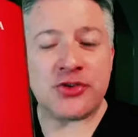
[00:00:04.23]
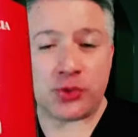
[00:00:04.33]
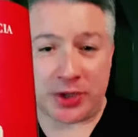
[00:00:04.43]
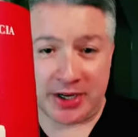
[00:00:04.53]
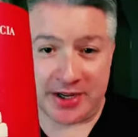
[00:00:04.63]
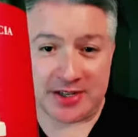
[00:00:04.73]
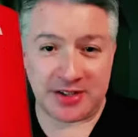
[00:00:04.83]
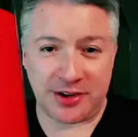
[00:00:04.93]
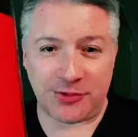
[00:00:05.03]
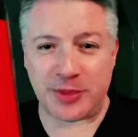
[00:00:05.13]

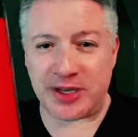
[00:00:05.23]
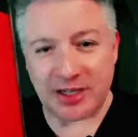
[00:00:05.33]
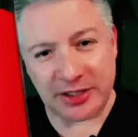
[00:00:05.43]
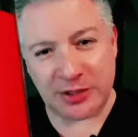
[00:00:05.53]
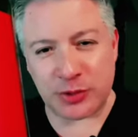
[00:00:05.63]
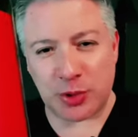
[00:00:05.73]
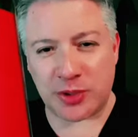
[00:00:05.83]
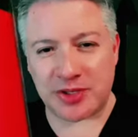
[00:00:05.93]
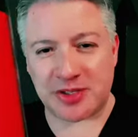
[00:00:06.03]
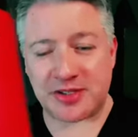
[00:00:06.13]
2019 from Italy, of
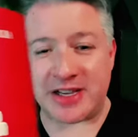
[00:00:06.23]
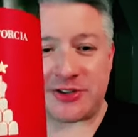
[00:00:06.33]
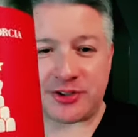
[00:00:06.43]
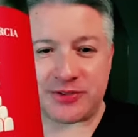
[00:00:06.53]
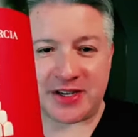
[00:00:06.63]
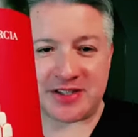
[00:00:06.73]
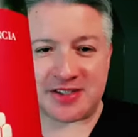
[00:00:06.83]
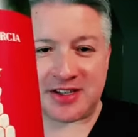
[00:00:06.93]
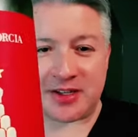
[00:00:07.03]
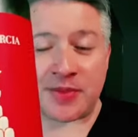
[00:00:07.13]
course,
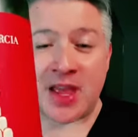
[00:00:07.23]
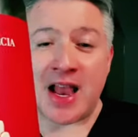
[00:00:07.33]
Sangiovese.